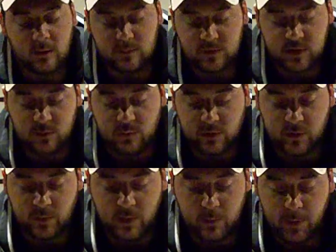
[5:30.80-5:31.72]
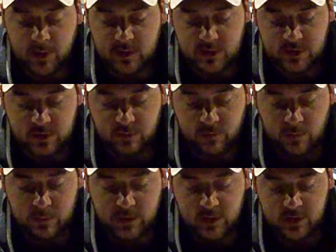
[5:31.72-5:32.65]
So you really want to pay attention to your
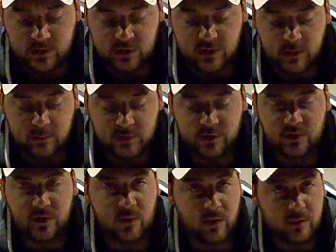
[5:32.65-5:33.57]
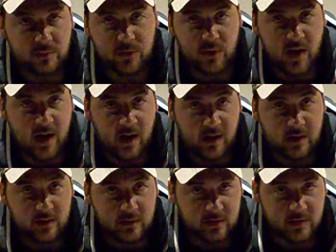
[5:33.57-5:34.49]
fermentation temperatures. You don't want them too high
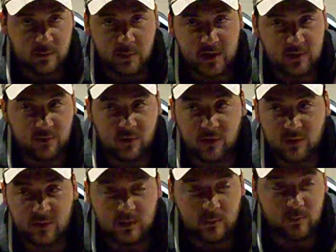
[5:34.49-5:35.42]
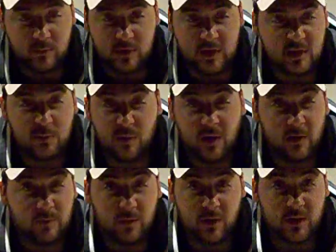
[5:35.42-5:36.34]
because it makes for yeast put
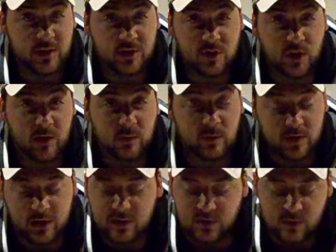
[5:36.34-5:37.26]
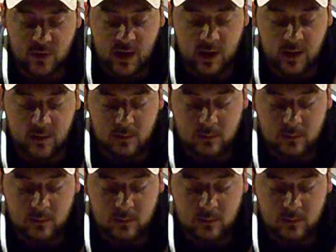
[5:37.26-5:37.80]
off funky shit when you get too high.